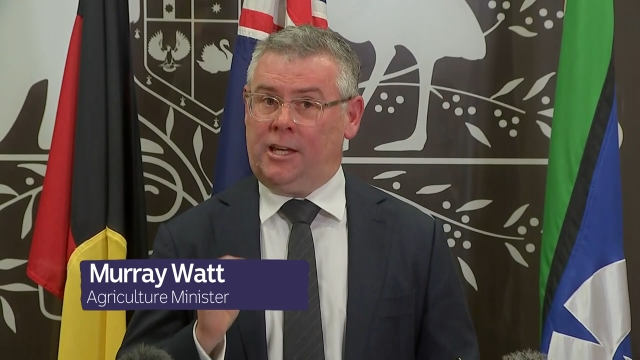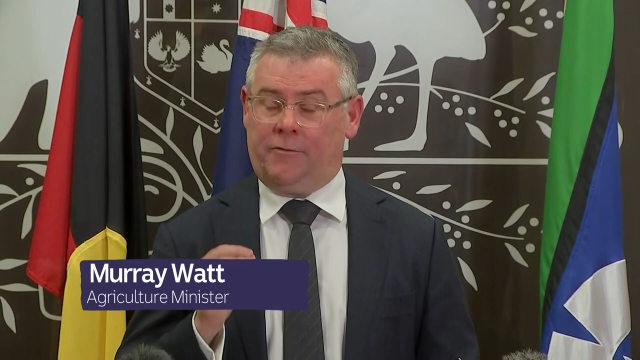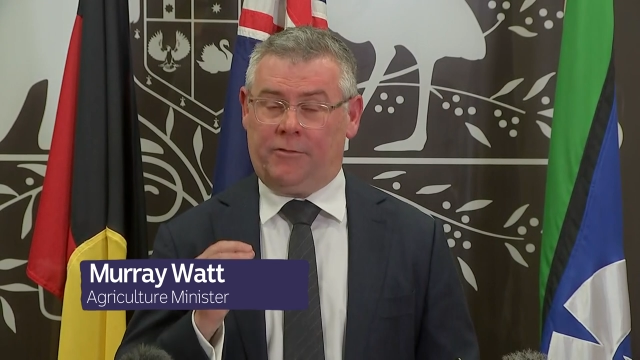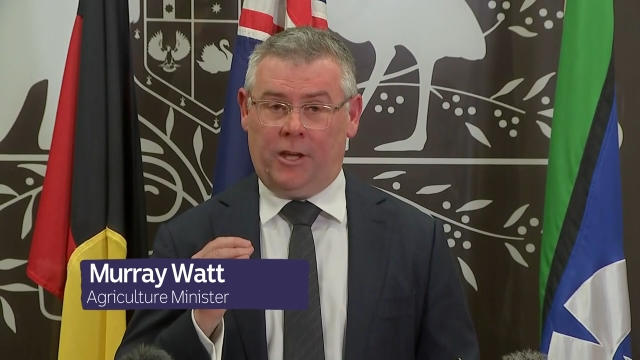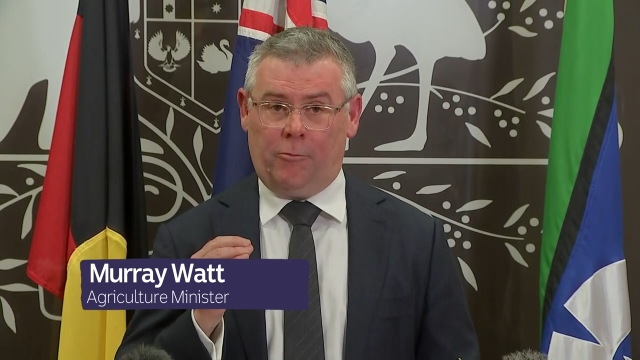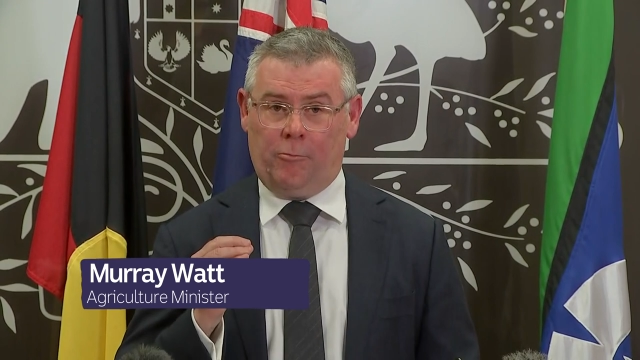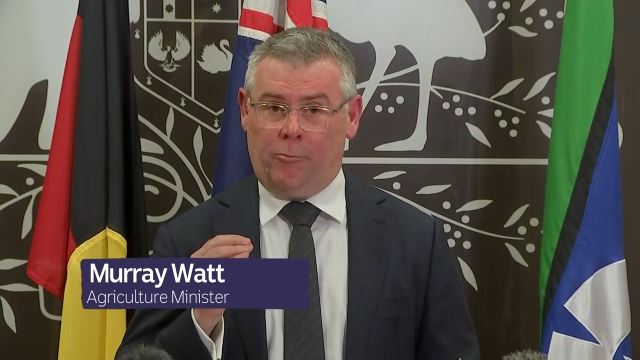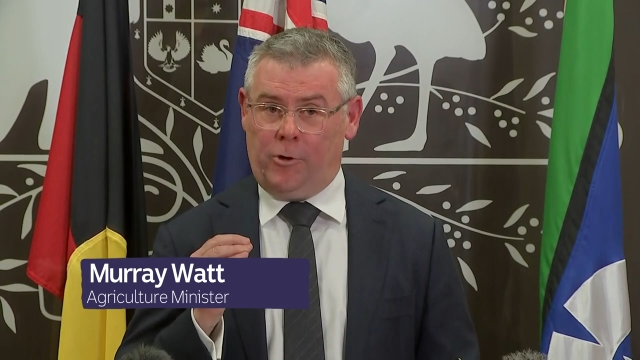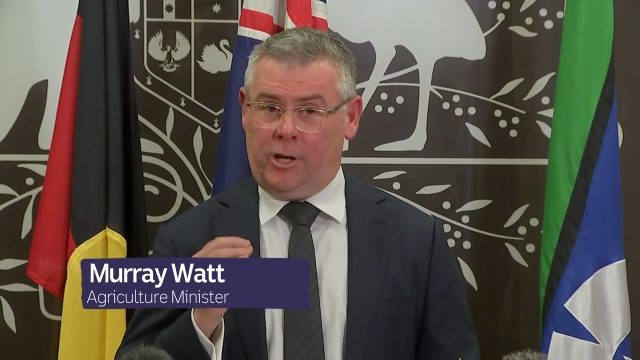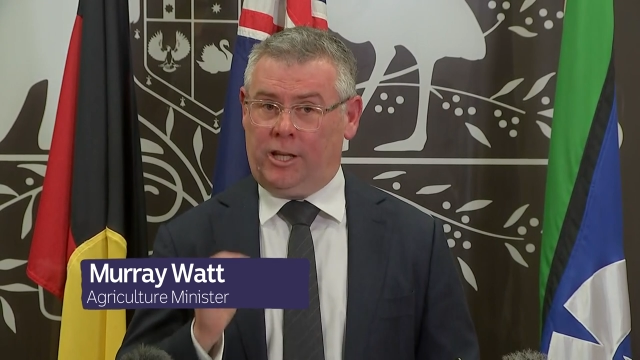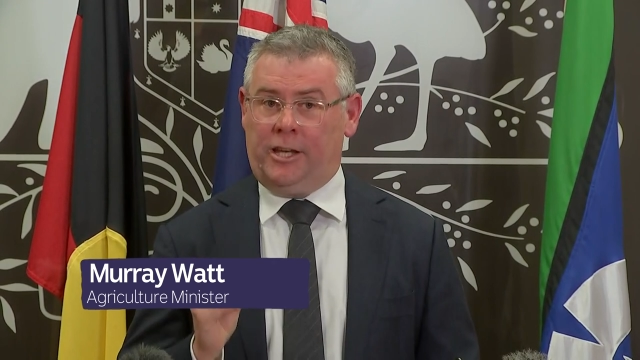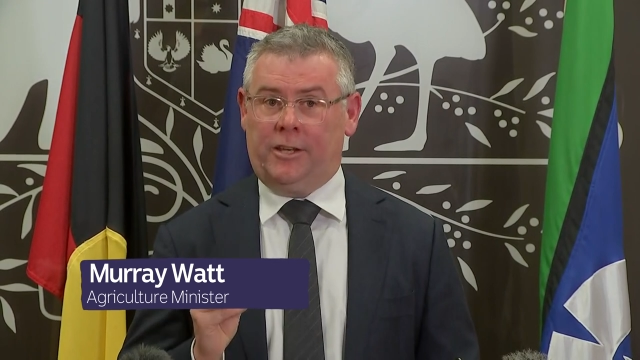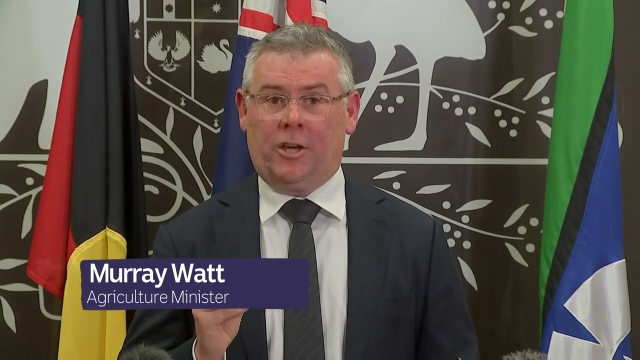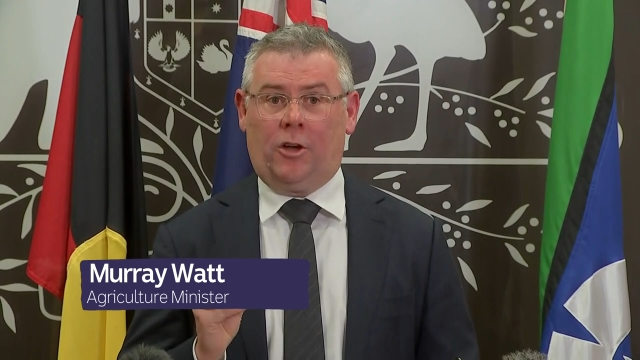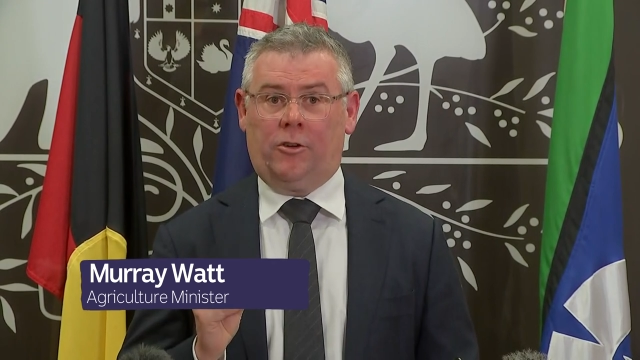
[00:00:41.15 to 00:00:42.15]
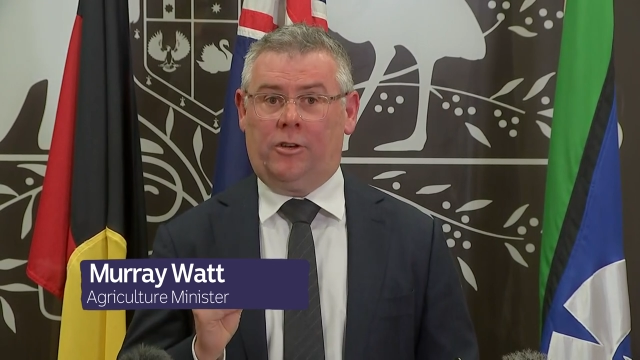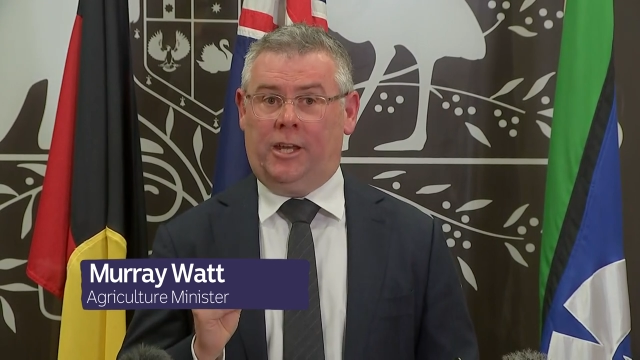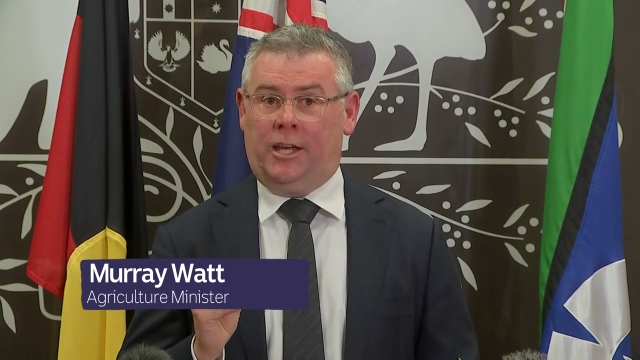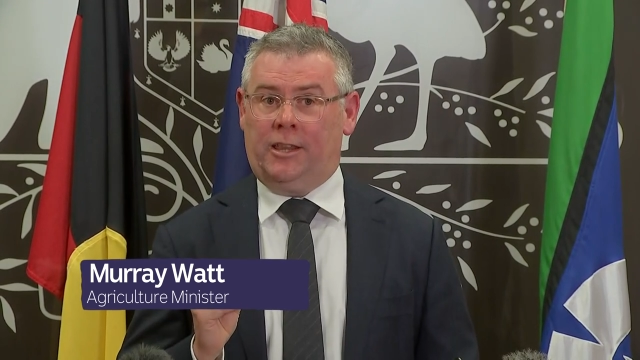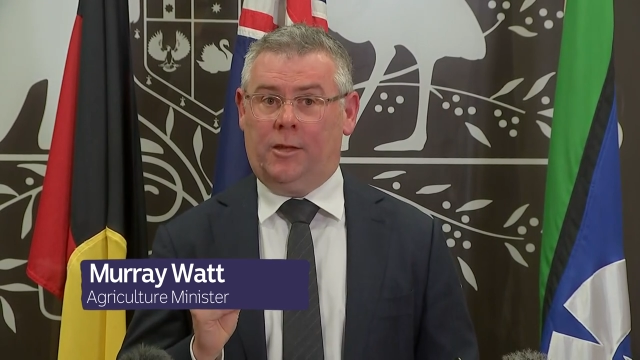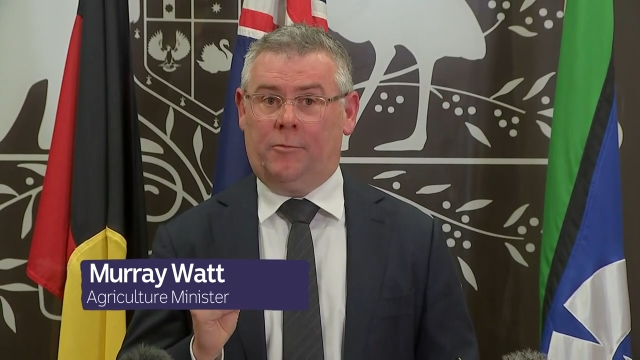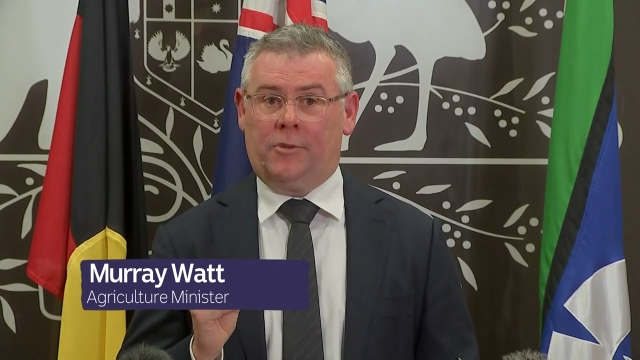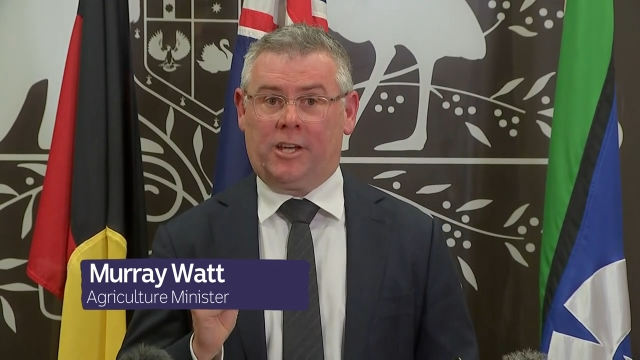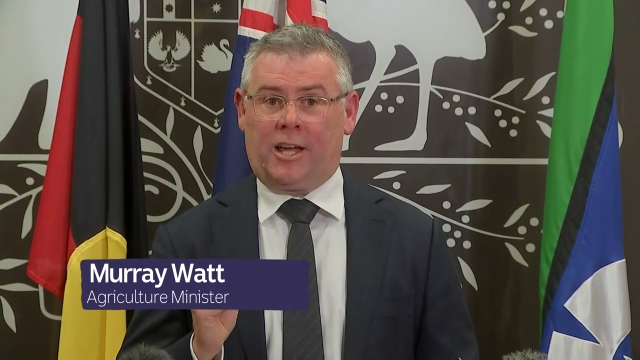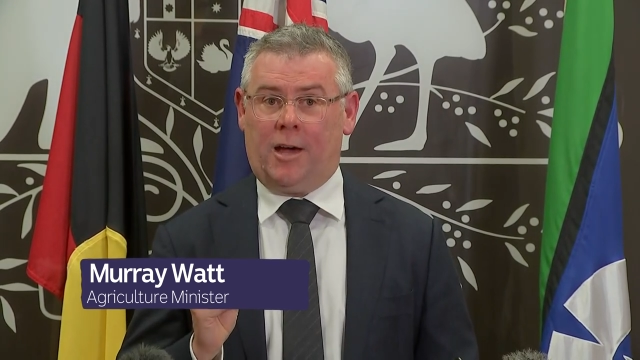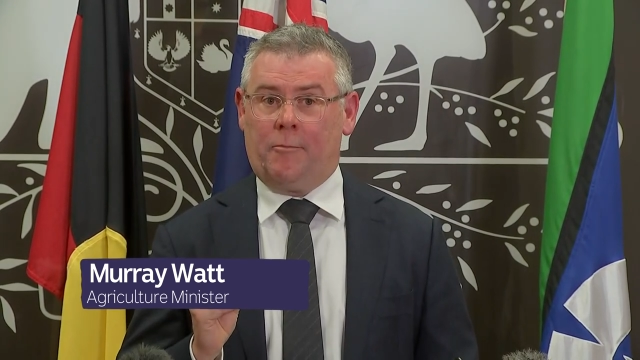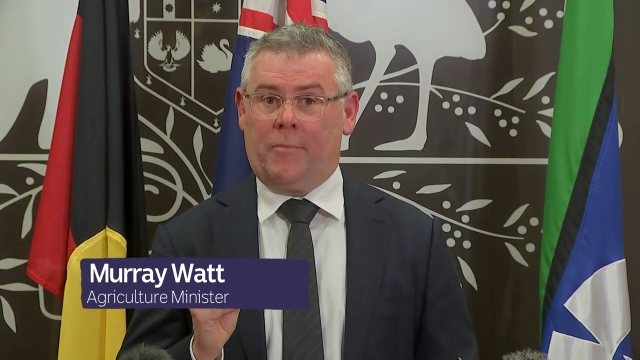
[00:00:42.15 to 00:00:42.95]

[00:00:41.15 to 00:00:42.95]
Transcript: if they really don't need them to come